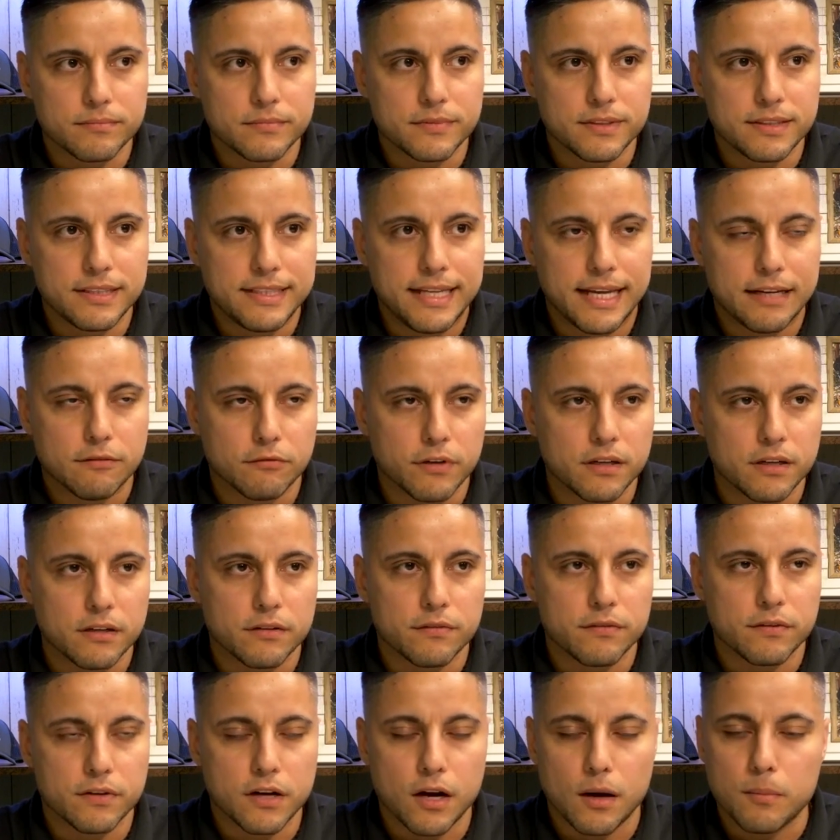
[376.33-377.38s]
getting rid of
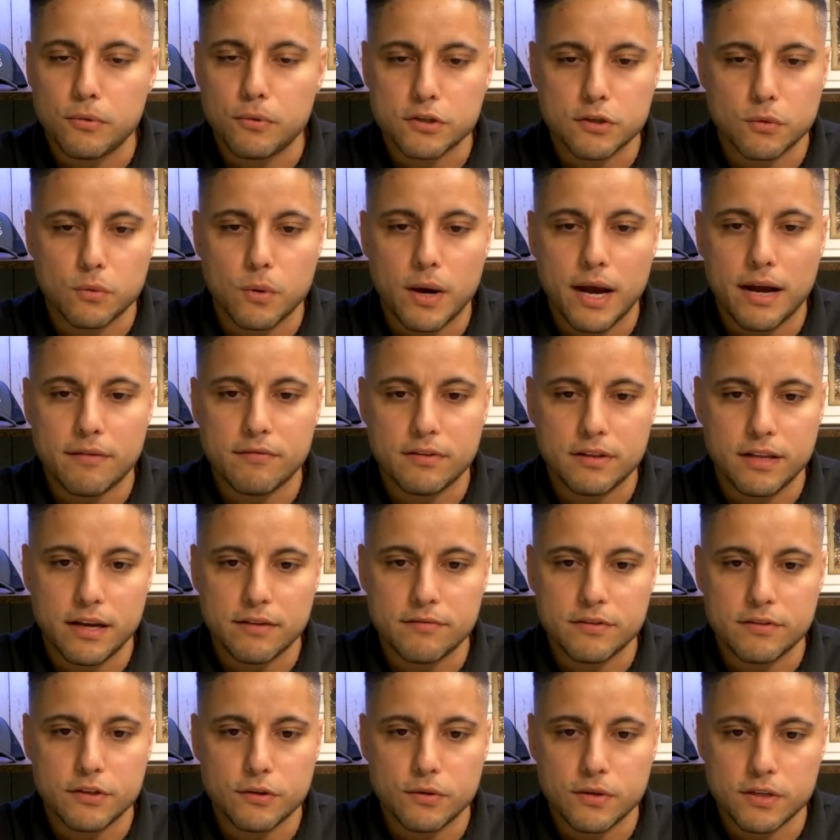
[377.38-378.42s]
a couple, so we'll have
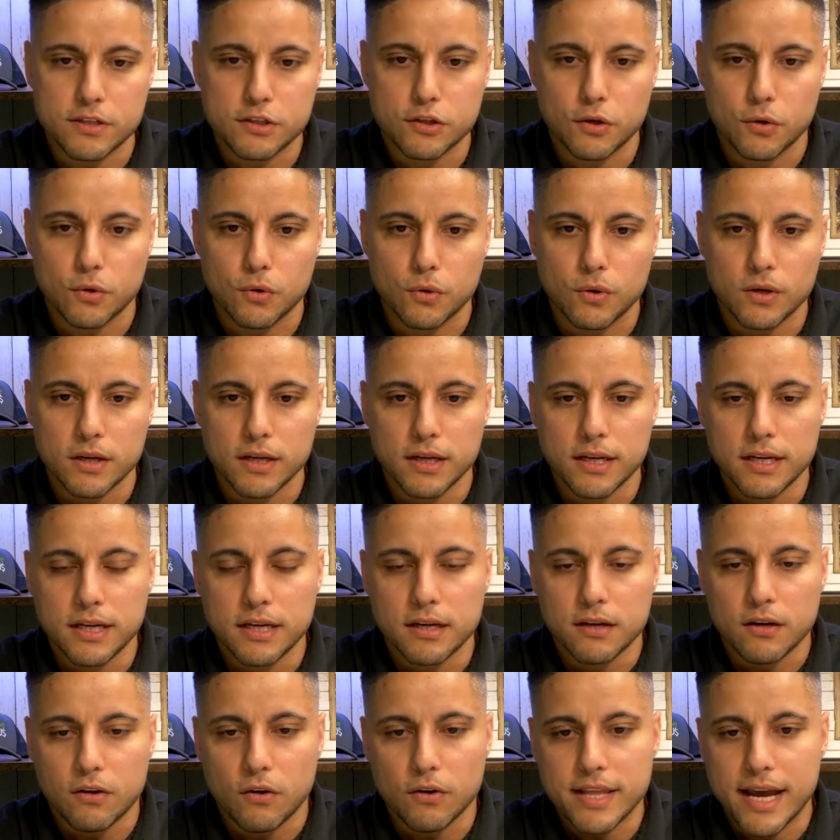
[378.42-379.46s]
11 units total
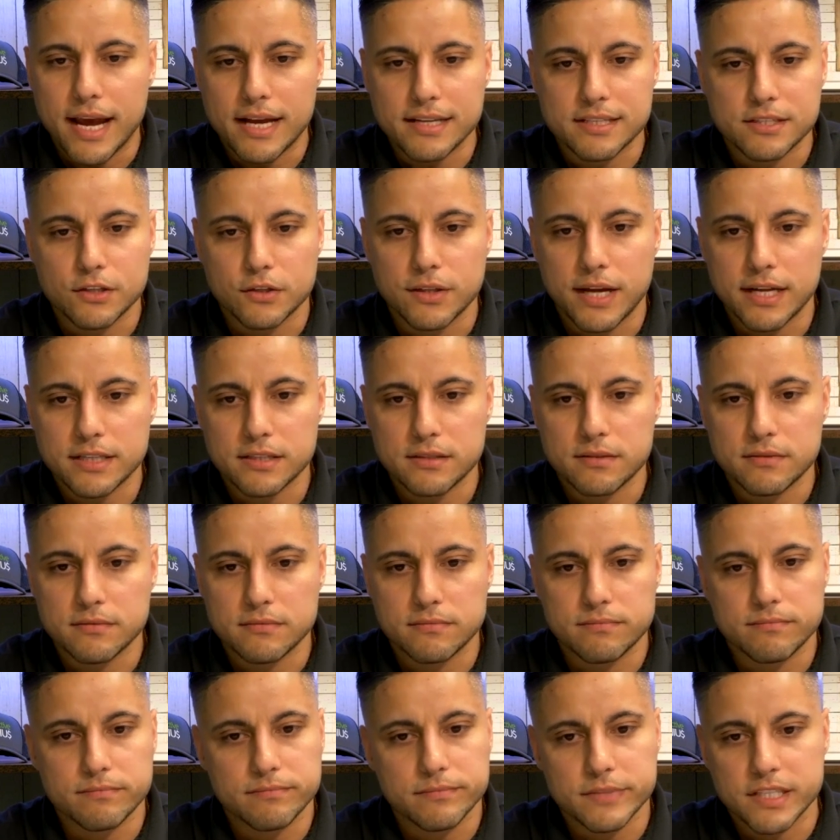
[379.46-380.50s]
on that. So that's,
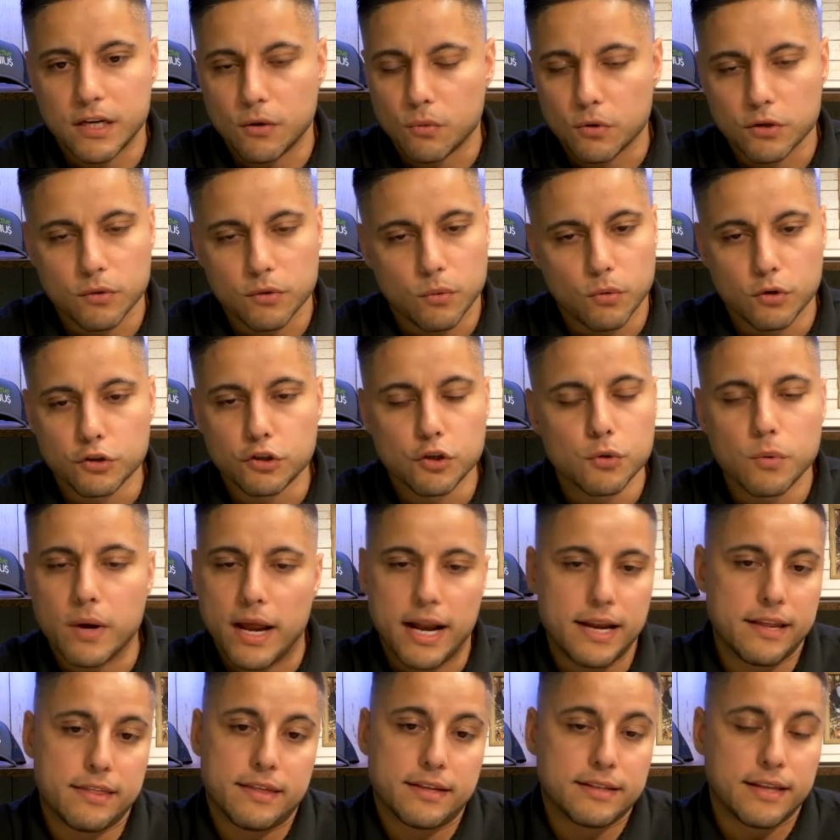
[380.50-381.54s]
we'll do
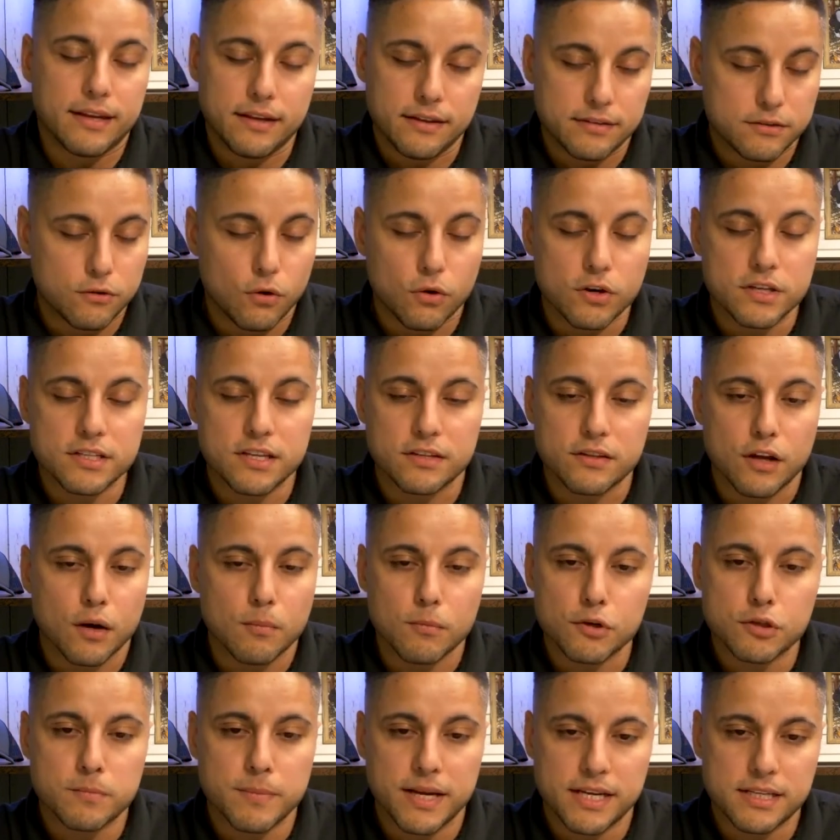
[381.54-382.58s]
anything as long as the
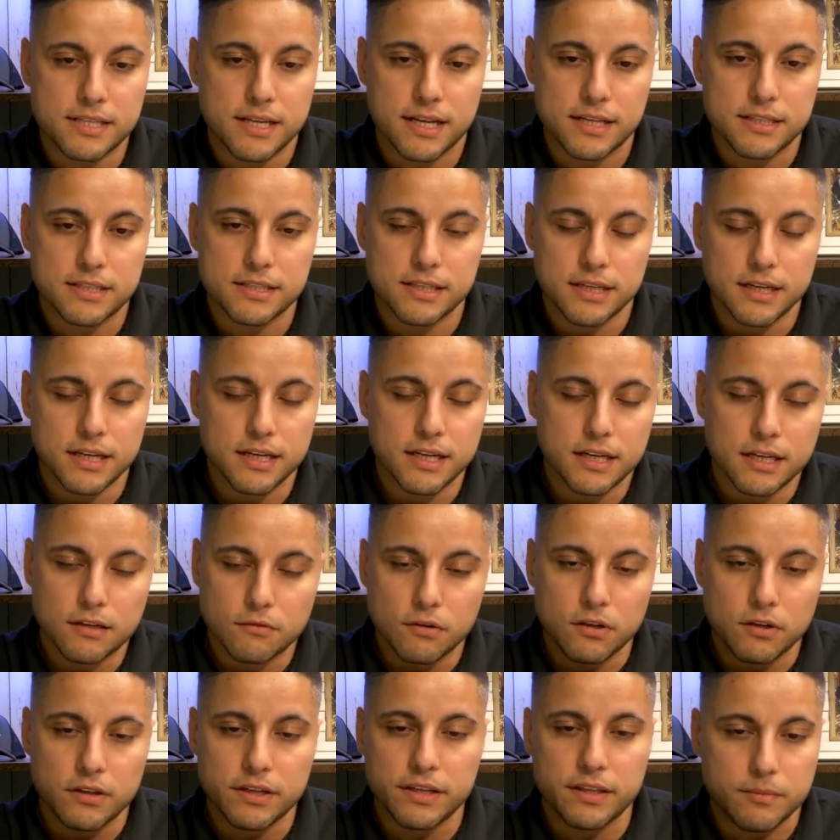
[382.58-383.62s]
numbers make sense.
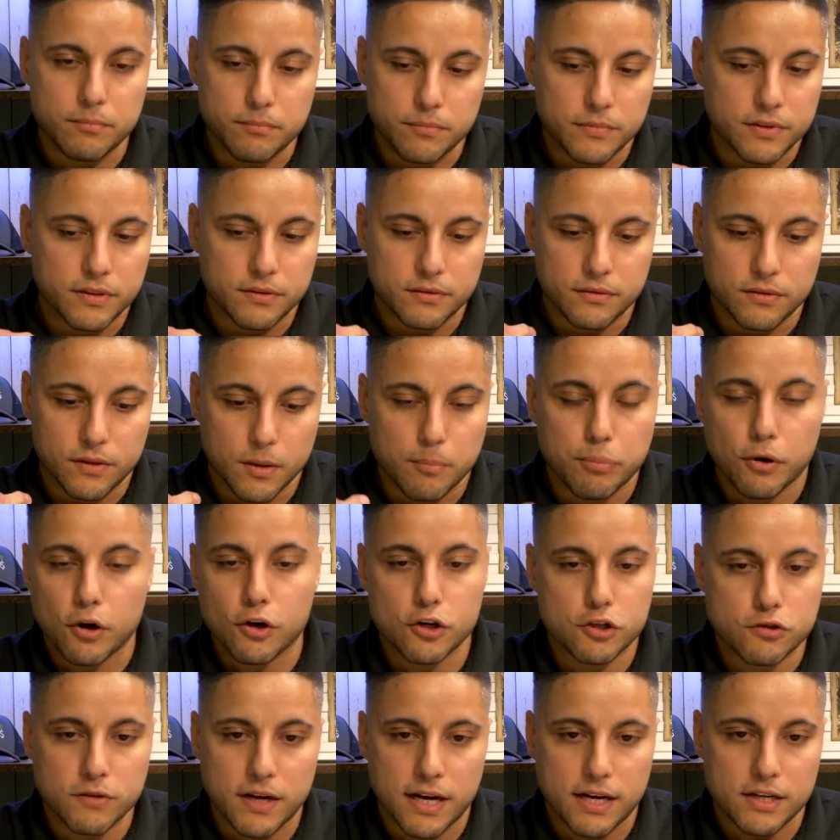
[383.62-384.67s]
Really the BRRRR
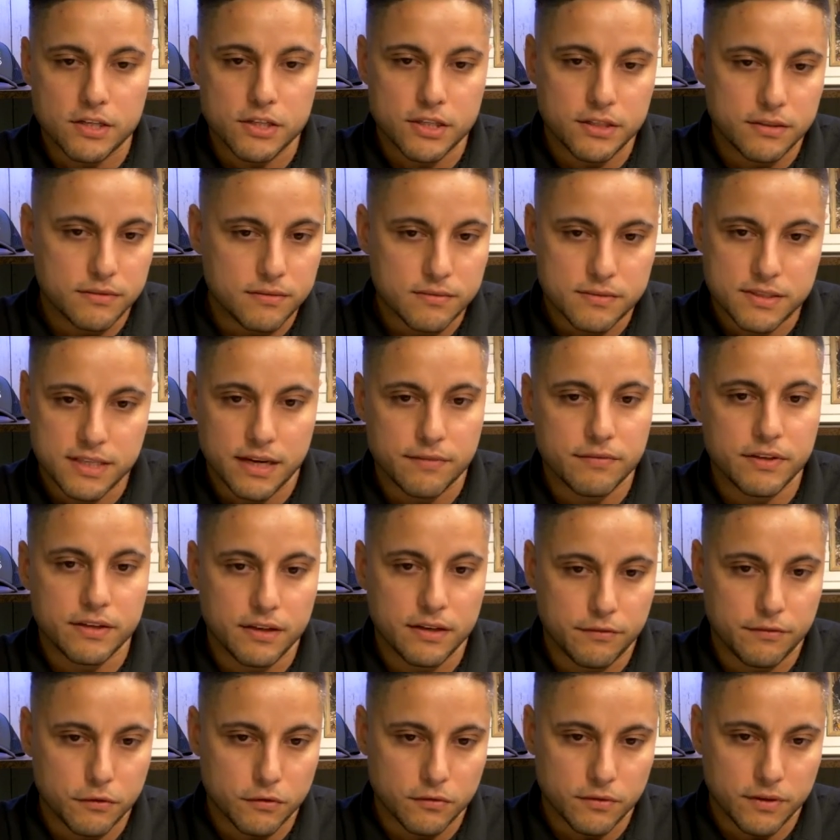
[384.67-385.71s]
strategy,
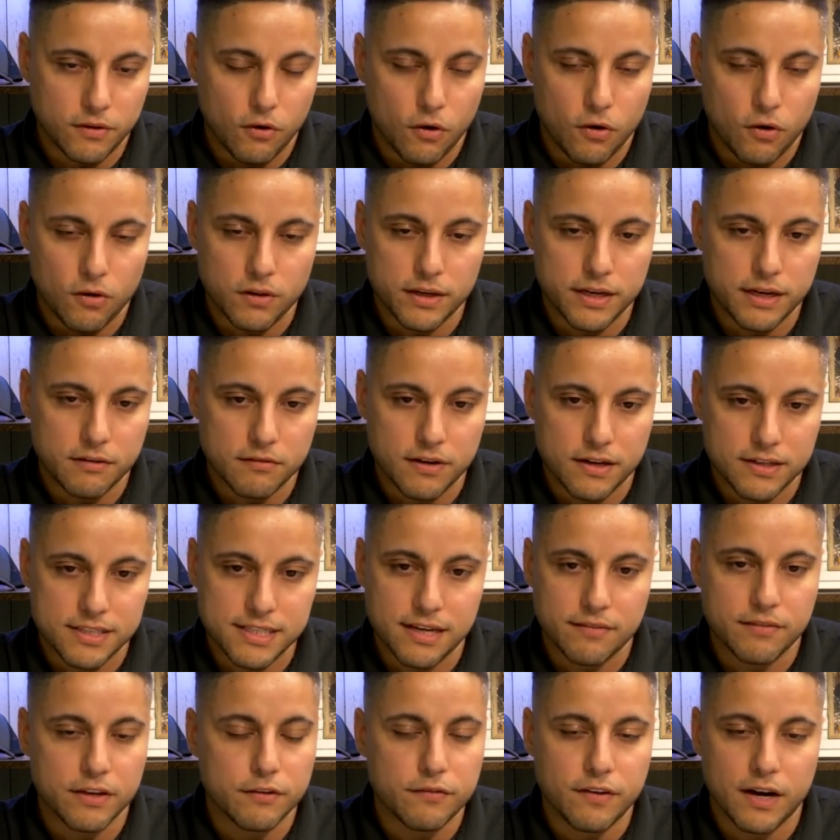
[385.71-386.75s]
if you're all in at around
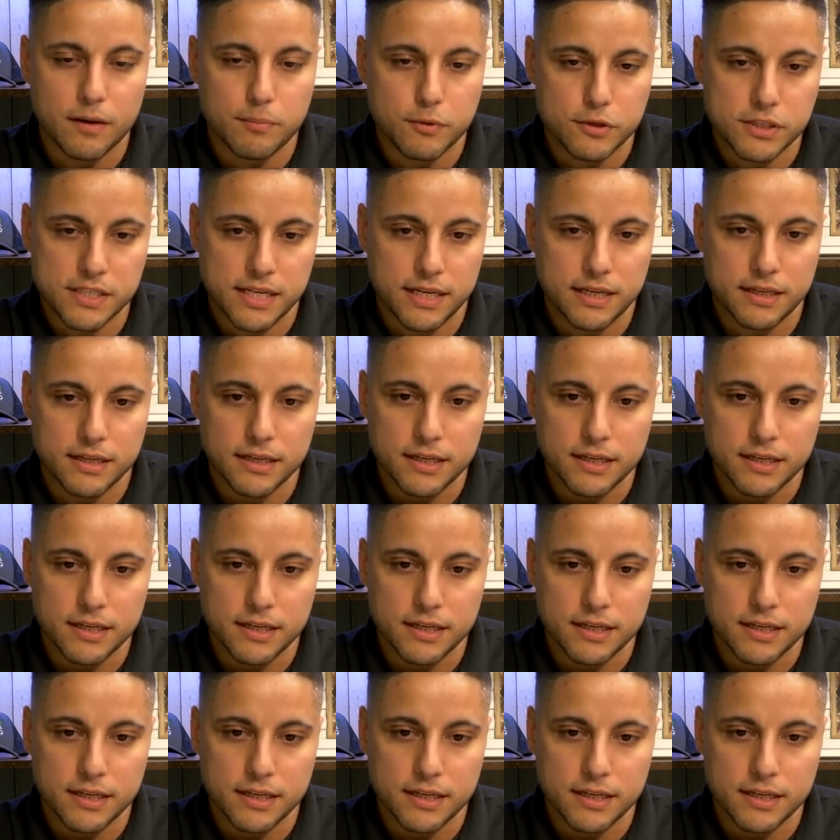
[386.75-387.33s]
75%